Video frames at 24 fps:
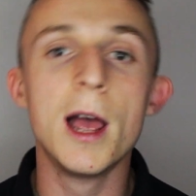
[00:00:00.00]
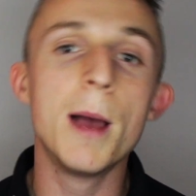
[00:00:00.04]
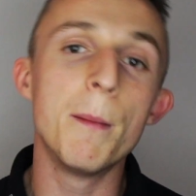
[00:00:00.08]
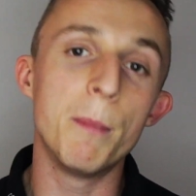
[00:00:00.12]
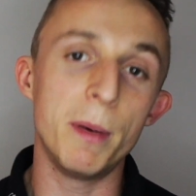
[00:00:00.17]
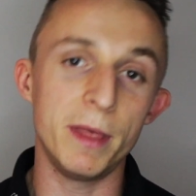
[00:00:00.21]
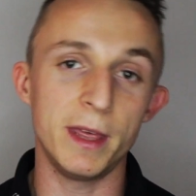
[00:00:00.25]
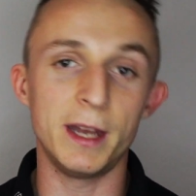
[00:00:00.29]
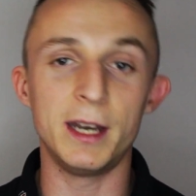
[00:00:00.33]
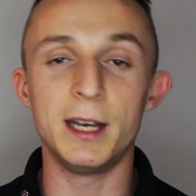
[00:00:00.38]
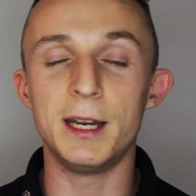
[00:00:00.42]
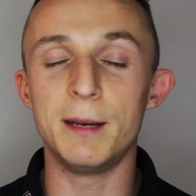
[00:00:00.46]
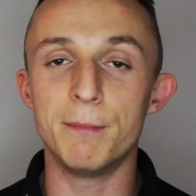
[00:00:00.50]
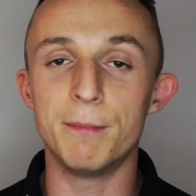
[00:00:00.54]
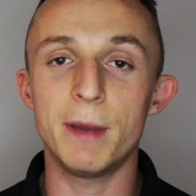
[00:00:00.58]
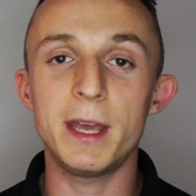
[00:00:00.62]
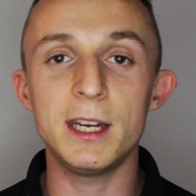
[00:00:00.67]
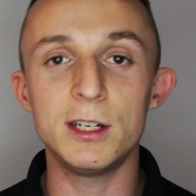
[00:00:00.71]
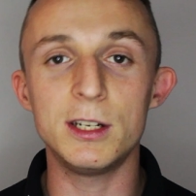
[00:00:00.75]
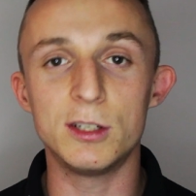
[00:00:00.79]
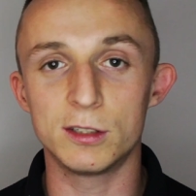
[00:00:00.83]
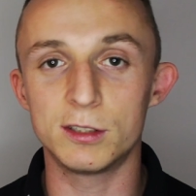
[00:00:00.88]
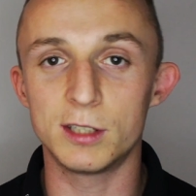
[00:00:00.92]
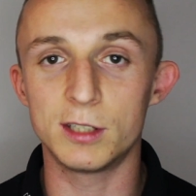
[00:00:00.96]
But then in
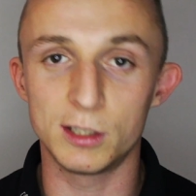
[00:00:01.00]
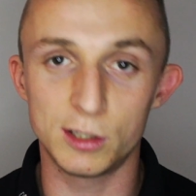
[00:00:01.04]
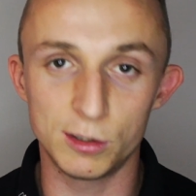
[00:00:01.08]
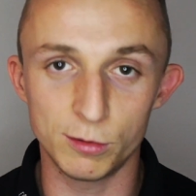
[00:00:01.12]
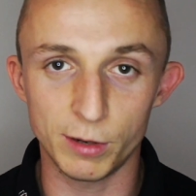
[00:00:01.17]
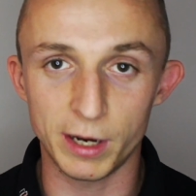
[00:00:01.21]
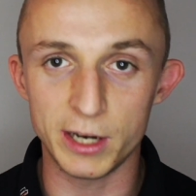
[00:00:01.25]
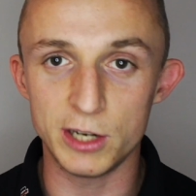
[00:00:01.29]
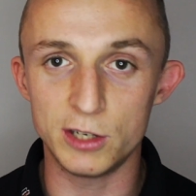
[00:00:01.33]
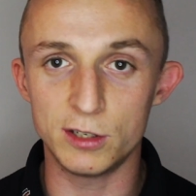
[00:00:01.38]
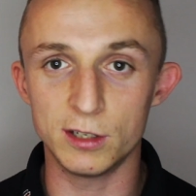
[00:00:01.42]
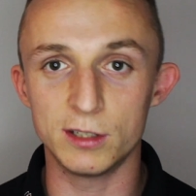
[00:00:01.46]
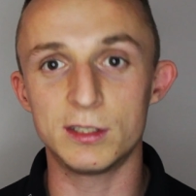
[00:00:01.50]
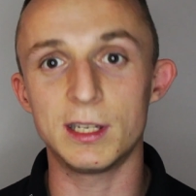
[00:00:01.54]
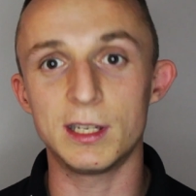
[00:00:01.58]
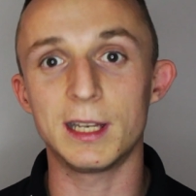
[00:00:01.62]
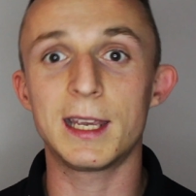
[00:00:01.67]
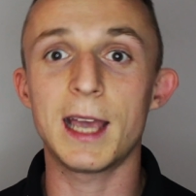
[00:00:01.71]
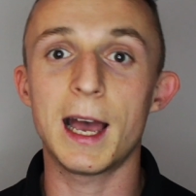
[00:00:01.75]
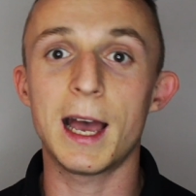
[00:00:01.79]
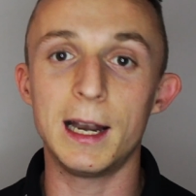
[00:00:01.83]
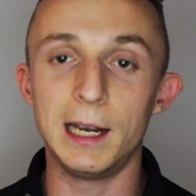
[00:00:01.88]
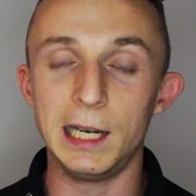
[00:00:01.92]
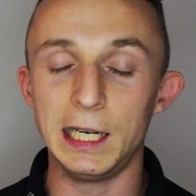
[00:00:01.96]
major situations, it
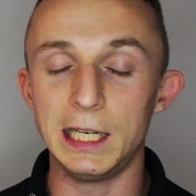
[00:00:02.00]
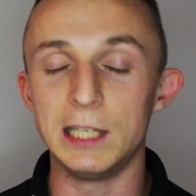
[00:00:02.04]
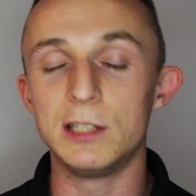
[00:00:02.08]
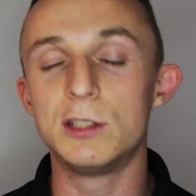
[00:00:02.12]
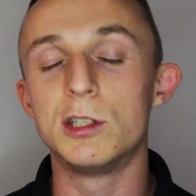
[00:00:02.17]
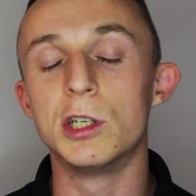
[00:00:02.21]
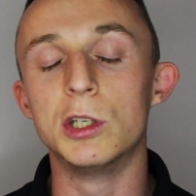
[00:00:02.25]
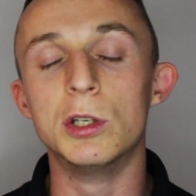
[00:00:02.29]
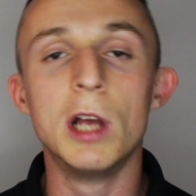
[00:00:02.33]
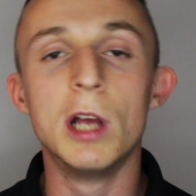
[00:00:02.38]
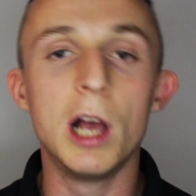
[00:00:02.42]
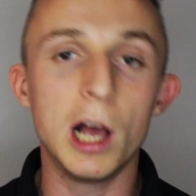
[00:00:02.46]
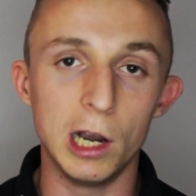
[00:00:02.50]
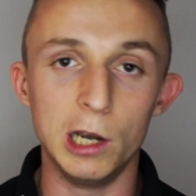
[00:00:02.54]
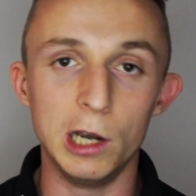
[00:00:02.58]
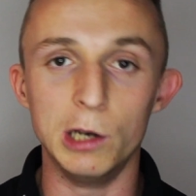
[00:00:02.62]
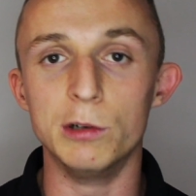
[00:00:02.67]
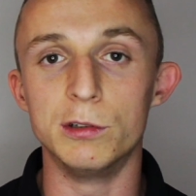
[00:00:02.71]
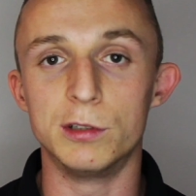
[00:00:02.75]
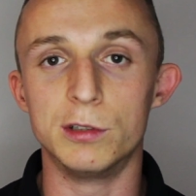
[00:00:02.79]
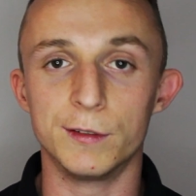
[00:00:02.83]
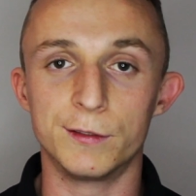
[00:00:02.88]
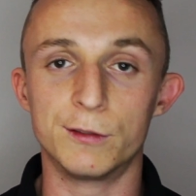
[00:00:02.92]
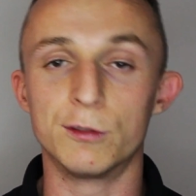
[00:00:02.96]
can lead to a
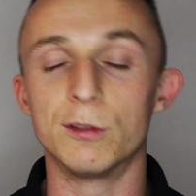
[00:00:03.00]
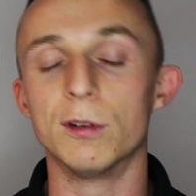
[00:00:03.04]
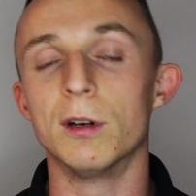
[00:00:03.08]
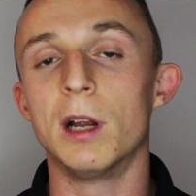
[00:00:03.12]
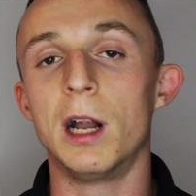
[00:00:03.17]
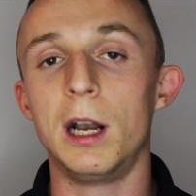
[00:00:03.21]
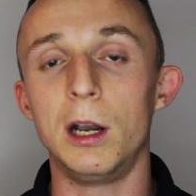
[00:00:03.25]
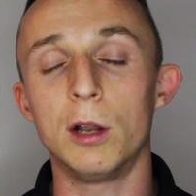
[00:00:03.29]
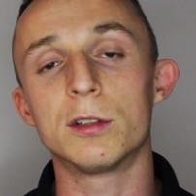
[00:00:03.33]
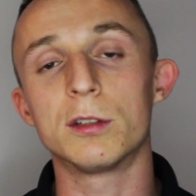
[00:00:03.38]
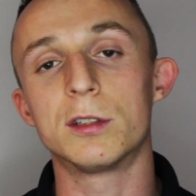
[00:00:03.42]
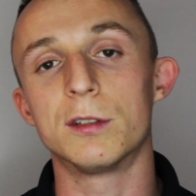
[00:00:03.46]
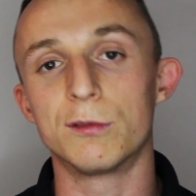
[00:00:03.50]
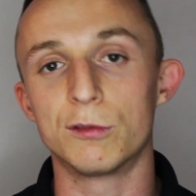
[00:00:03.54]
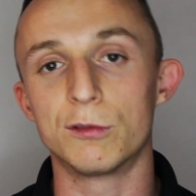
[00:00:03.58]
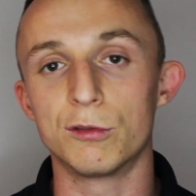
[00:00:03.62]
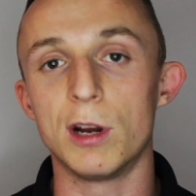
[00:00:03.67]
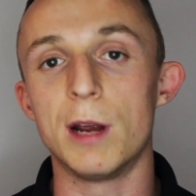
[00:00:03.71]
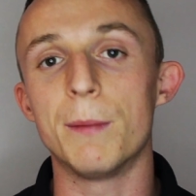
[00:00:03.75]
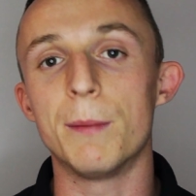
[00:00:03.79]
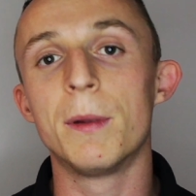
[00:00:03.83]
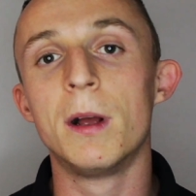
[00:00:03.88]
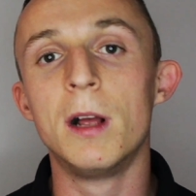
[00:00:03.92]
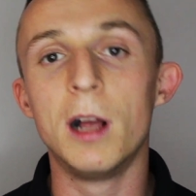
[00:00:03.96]
loss of
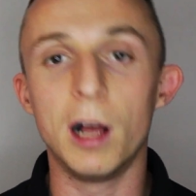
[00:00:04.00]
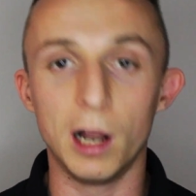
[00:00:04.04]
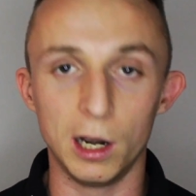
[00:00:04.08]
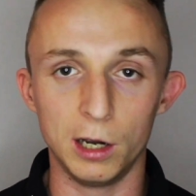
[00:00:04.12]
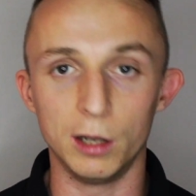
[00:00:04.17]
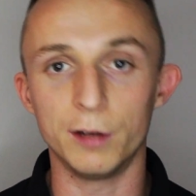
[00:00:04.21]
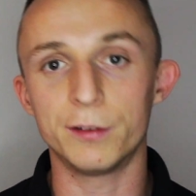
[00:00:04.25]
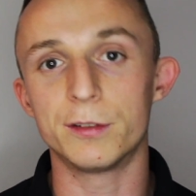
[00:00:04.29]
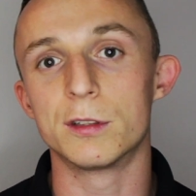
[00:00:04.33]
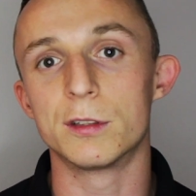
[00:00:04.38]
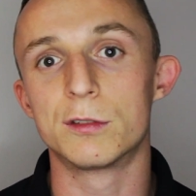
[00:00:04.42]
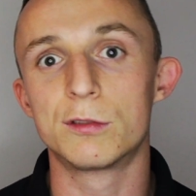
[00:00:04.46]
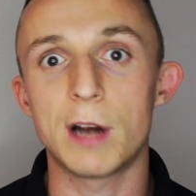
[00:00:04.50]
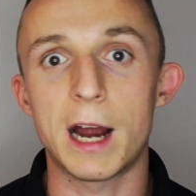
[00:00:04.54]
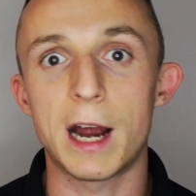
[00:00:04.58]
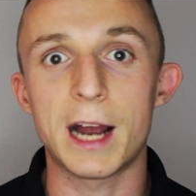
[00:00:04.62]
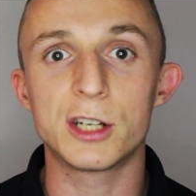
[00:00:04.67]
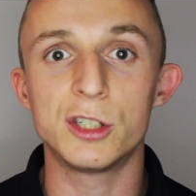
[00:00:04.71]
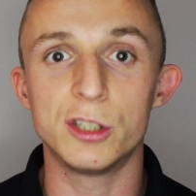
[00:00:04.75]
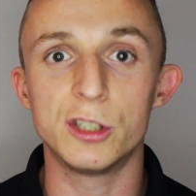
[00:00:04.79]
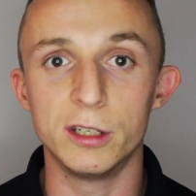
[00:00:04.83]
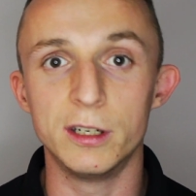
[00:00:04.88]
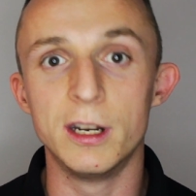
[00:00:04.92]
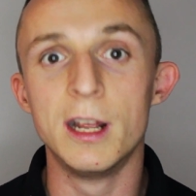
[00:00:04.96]
grip, a loss of
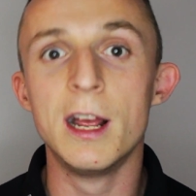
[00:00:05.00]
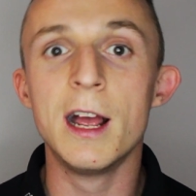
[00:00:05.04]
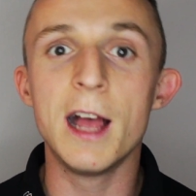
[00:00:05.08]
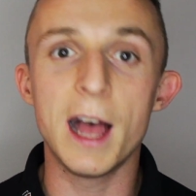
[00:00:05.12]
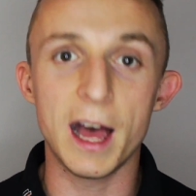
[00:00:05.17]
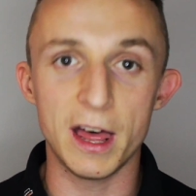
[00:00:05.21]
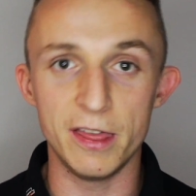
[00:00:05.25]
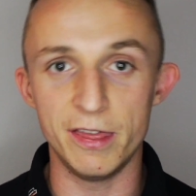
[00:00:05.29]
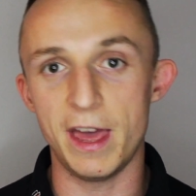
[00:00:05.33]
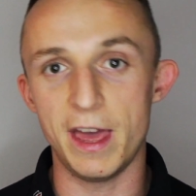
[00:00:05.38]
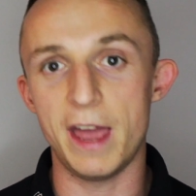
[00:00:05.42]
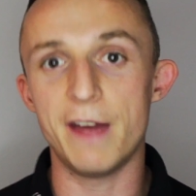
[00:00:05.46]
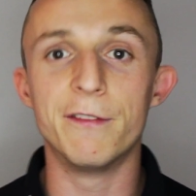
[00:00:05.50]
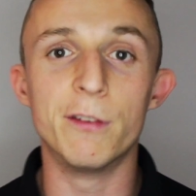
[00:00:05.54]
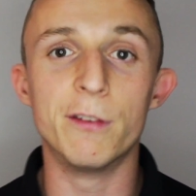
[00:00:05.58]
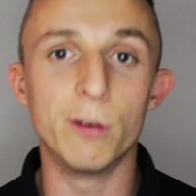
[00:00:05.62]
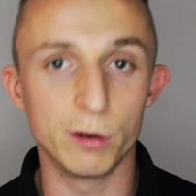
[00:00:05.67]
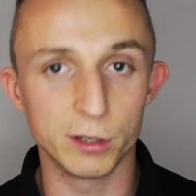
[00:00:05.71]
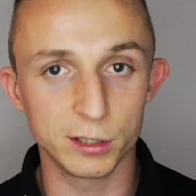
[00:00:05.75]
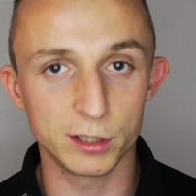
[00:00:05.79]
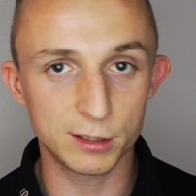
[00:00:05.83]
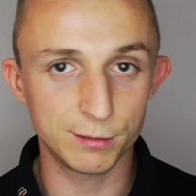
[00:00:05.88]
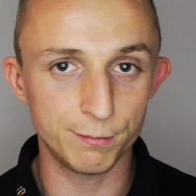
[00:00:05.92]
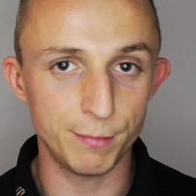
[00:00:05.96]
traction, and
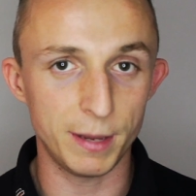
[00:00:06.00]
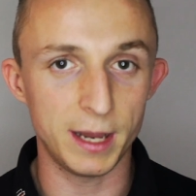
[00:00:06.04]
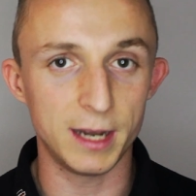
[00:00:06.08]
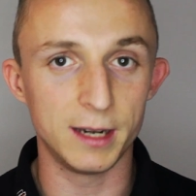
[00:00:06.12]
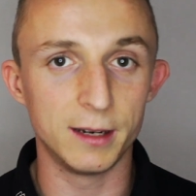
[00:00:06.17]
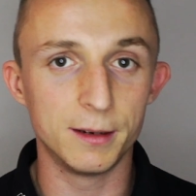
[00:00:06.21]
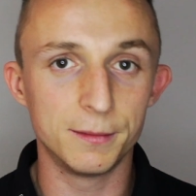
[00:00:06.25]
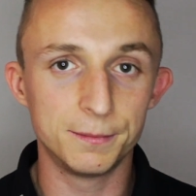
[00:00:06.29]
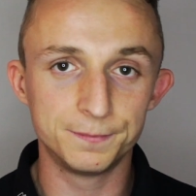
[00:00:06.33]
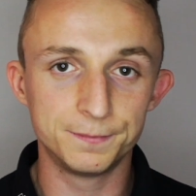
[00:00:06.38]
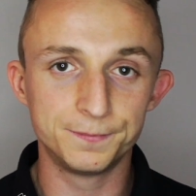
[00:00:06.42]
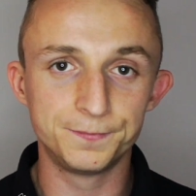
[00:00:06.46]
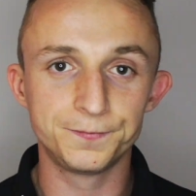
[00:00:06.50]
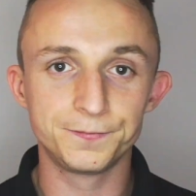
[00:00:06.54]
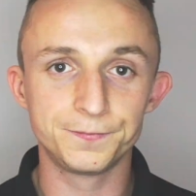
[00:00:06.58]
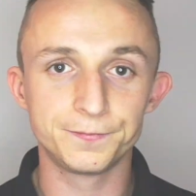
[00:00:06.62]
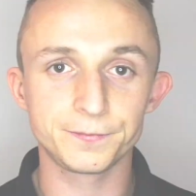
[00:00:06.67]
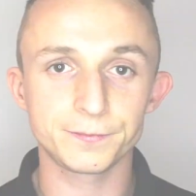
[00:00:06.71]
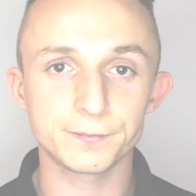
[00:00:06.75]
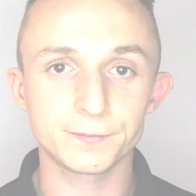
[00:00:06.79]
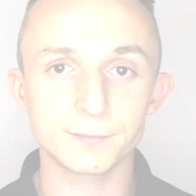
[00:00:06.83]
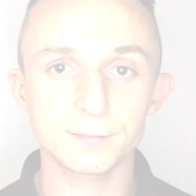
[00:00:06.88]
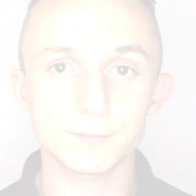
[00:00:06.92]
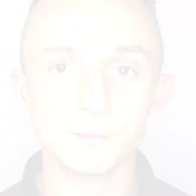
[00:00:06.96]
therefore a spin.
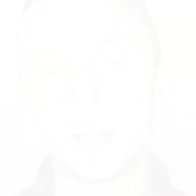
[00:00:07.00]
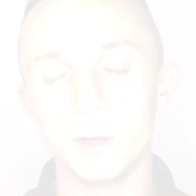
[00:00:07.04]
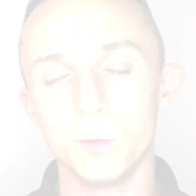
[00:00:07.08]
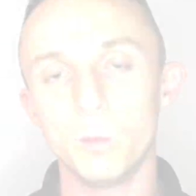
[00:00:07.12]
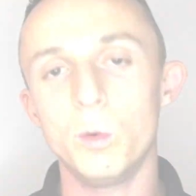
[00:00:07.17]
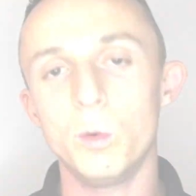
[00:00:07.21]
And